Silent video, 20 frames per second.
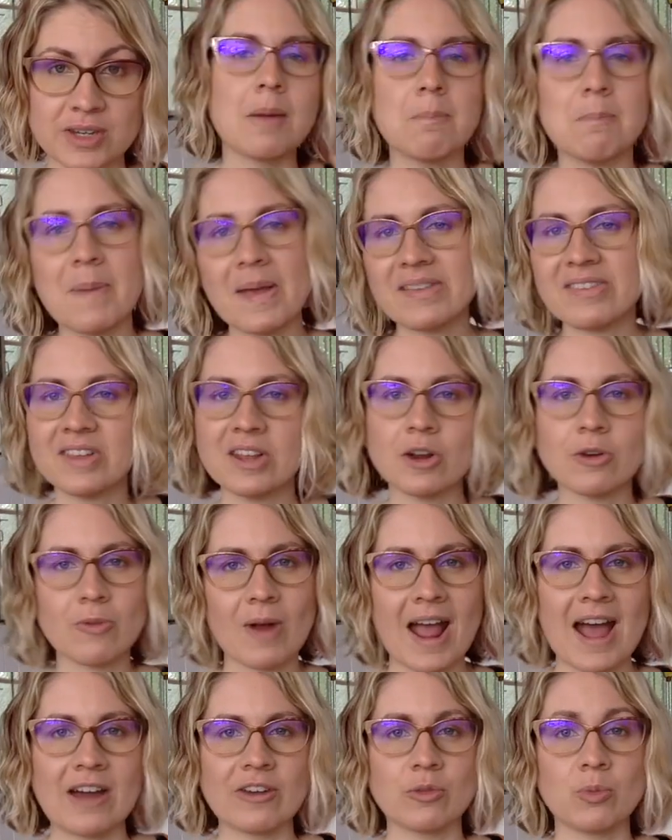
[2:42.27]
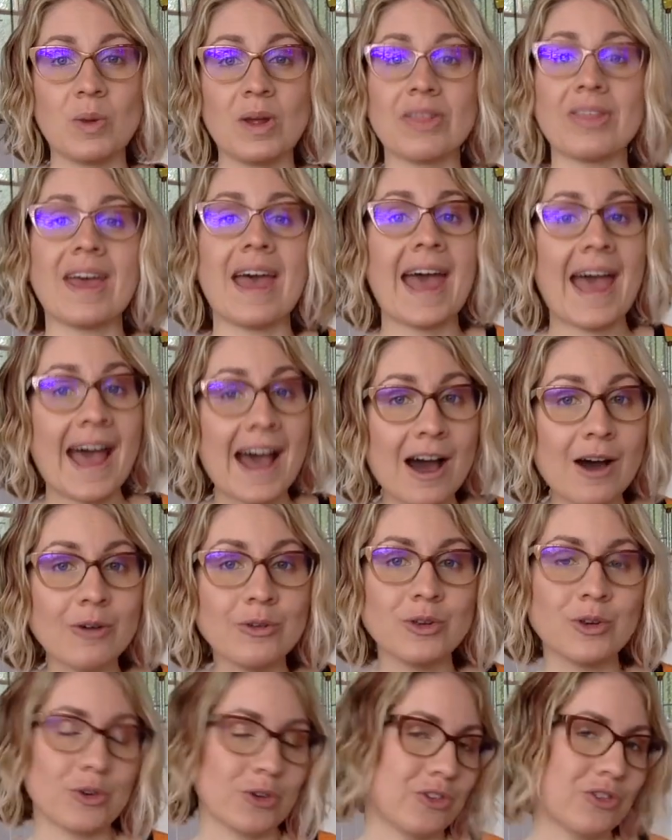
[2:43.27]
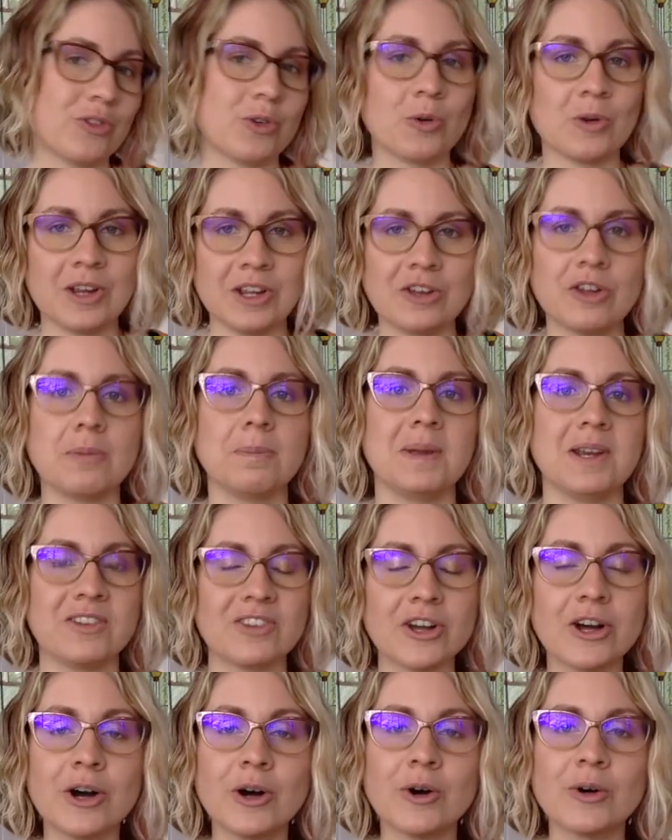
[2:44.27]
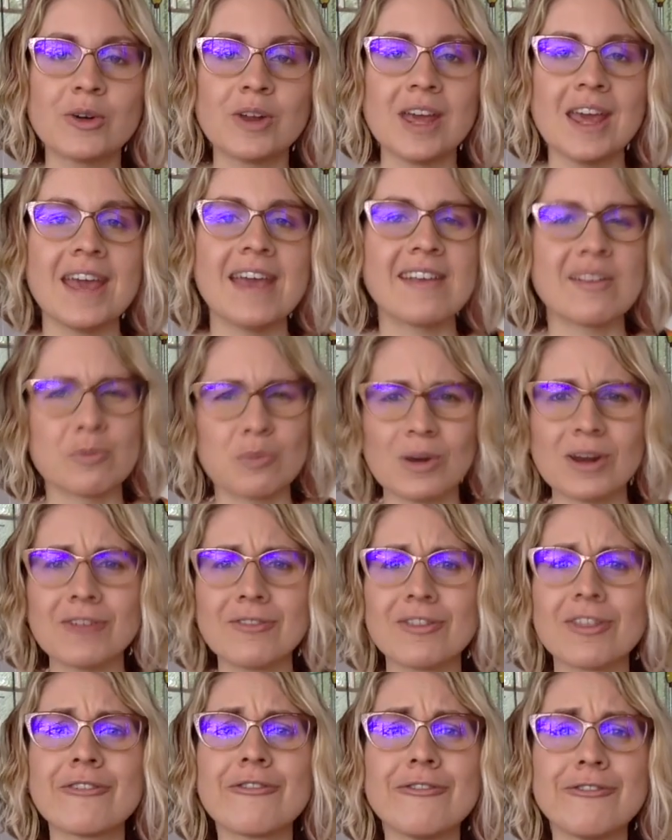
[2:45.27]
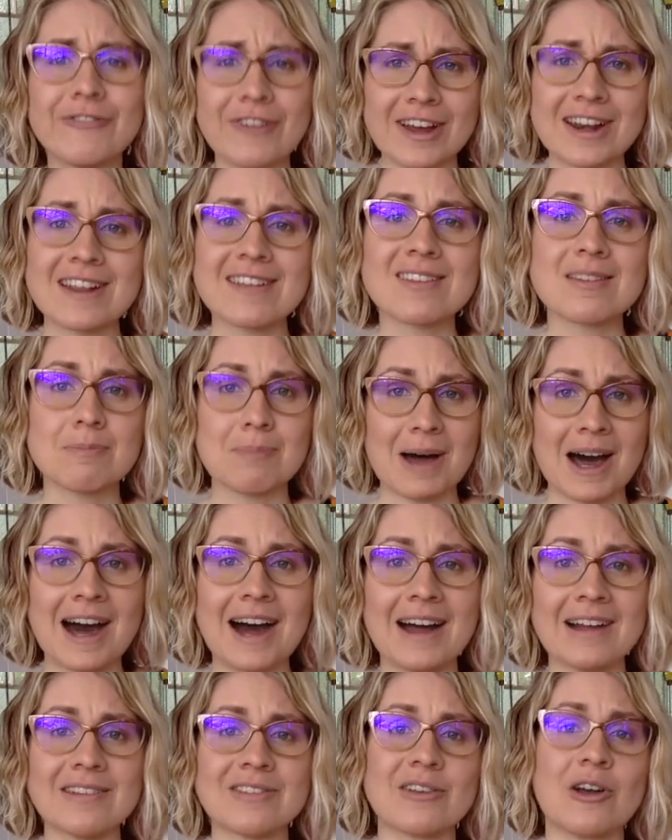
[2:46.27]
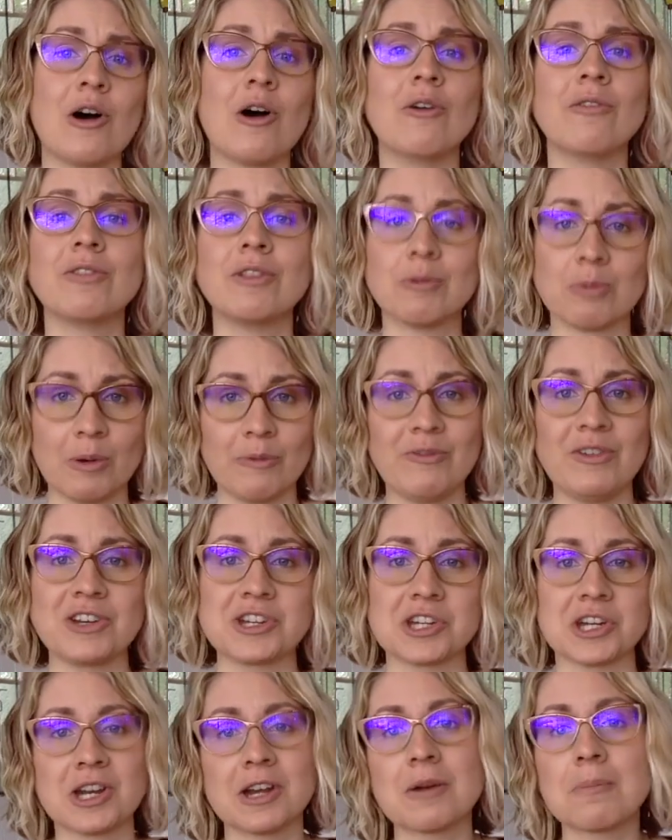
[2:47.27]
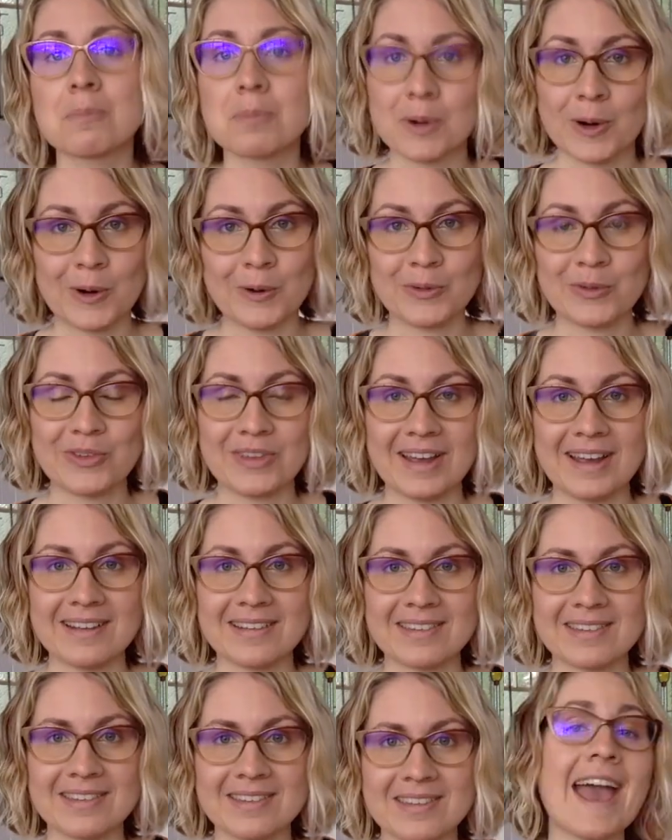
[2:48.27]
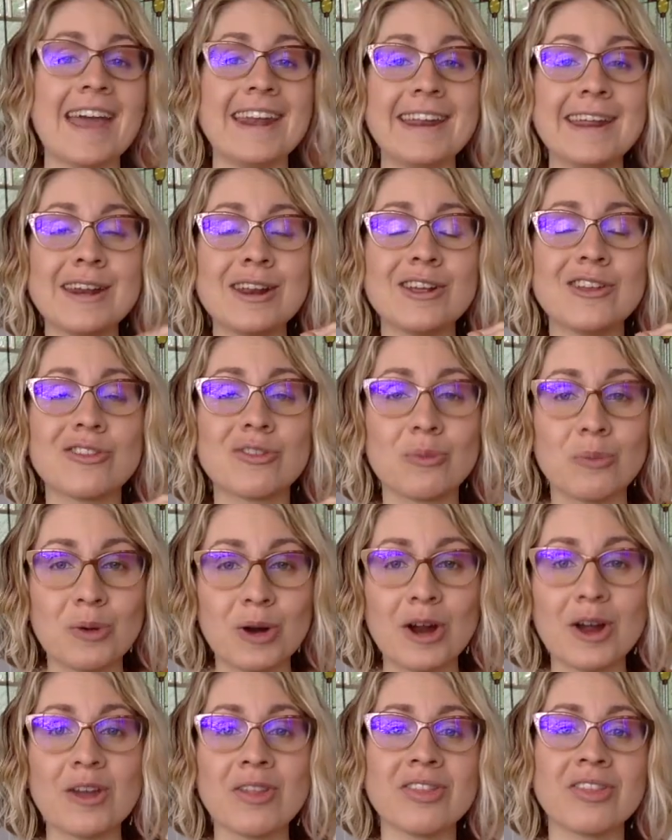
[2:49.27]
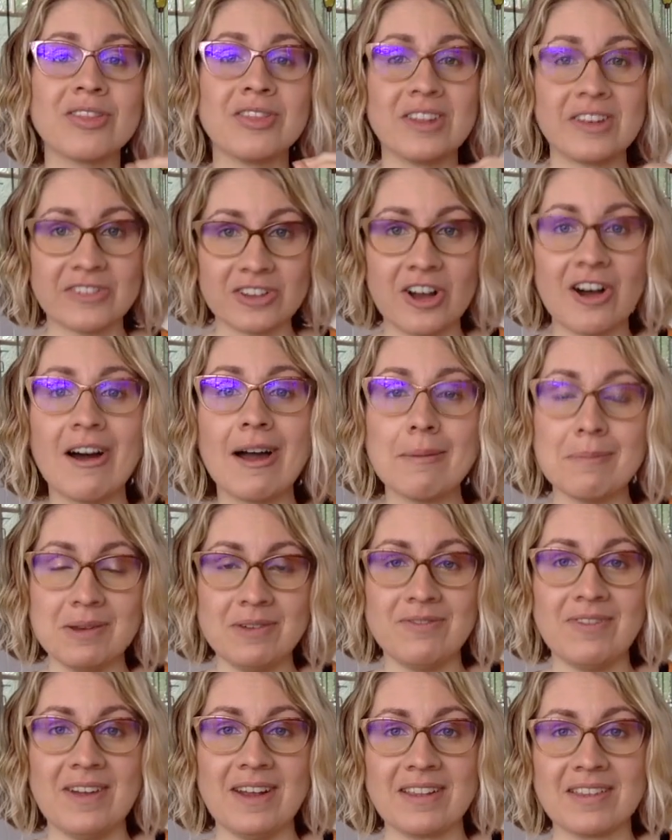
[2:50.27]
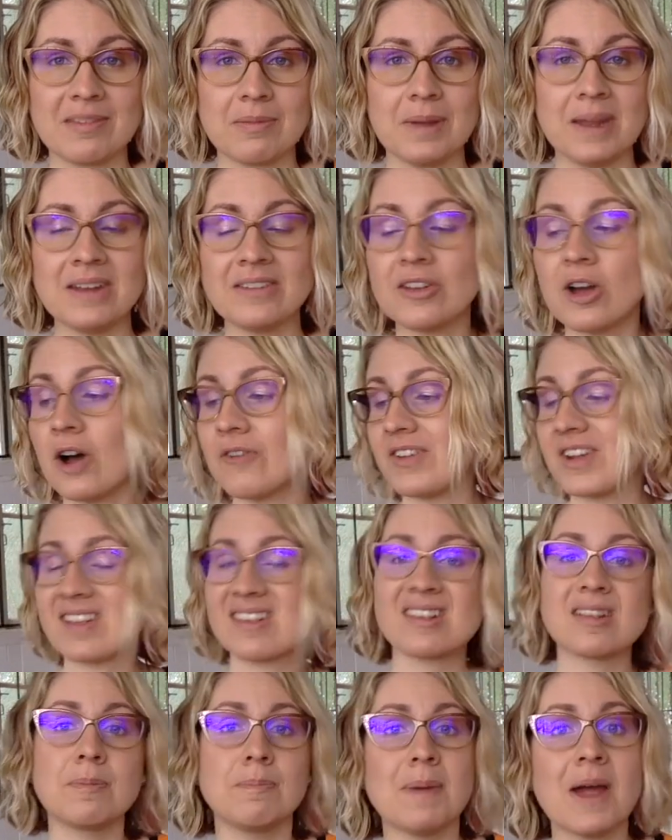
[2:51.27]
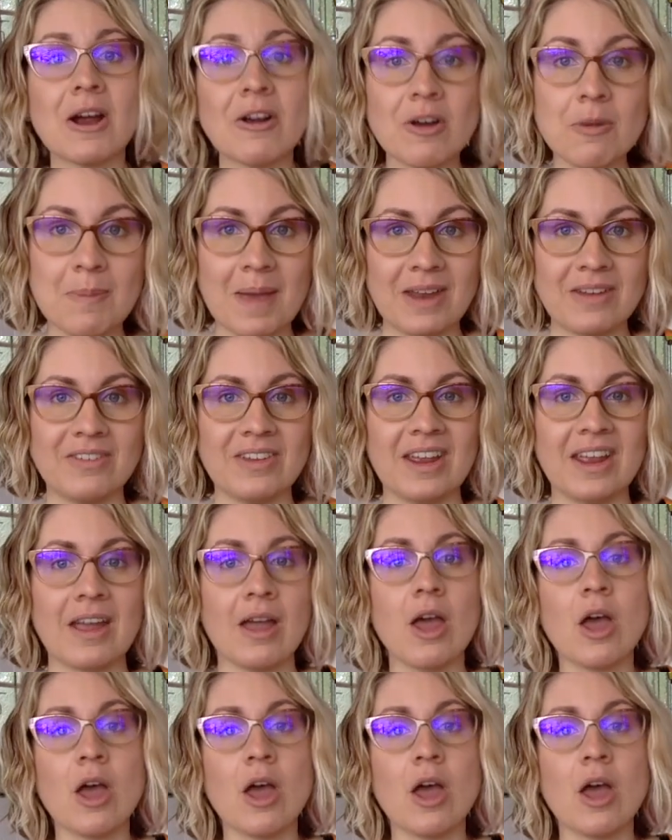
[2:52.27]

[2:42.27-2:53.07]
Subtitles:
Messing around with how your story could be told is one of the funnest parts of the revision process. And it is worth the time investment of experimenting